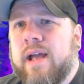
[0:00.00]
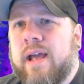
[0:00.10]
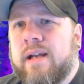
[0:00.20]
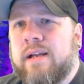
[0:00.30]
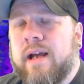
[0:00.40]

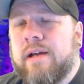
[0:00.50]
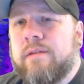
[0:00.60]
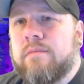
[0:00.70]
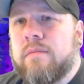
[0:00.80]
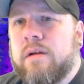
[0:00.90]
AND gate
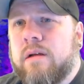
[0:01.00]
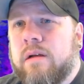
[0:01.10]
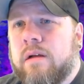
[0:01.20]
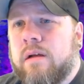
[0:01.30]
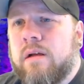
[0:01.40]

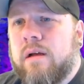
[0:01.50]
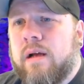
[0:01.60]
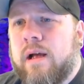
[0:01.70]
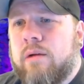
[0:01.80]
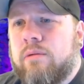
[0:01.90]

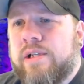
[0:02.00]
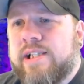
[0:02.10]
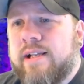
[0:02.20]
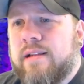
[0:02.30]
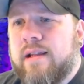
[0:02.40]
and we
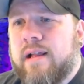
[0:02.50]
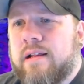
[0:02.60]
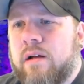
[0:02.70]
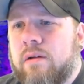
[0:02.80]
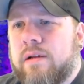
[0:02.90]
said that
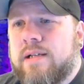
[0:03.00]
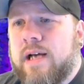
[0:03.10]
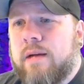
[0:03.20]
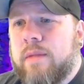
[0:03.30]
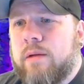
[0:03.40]
the only
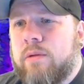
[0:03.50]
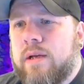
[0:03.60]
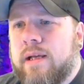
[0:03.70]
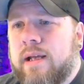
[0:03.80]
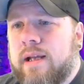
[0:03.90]
time that we
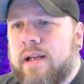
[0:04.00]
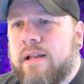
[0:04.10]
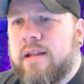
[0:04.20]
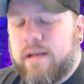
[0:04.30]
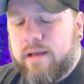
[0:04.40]
get
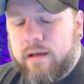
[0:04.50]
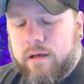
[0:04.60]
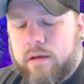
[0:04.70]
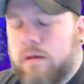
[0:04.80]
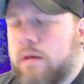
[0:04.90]
anything,
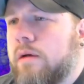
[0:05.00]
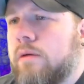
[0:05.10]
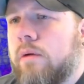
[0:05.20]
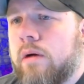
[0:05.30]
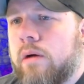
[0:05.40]

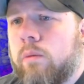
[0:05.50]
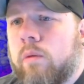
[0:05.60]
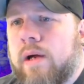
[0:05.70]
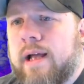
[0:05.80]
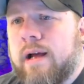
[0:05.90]
a
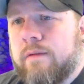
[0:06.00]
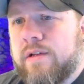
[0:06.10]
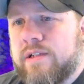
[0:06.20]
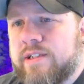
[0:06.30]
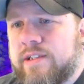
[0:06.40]
1 out of
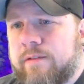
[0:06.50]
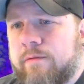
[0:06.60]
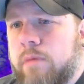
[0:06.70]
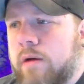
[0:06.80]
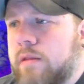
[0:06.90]
this is if
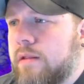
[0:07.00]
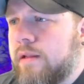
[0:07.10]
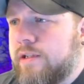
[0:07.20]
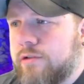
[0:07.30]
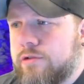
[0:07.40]
both of
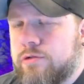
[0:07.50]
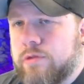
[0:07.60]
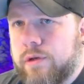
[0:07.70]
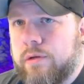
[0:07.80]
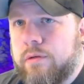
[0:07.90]
these are
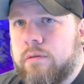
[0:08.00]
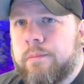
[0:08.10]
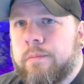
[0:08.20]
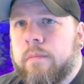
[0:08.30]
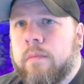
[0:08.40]
true,
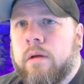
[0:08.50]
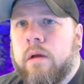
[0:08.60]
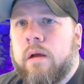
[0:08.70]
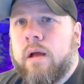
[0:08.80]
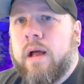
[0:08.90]

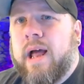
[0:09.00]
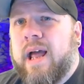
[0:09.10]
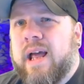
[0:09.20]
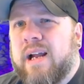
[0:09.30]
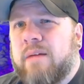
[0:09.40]

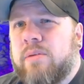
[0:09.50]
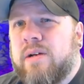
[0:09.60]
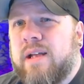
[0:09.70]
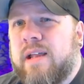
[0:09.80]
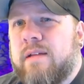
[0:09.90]
and I put
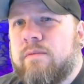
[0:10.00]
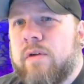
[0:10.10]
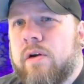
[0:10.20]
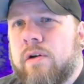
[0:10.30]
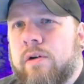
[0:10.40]
an
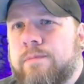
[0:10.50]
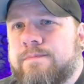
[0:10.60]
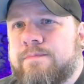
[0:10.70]
inverter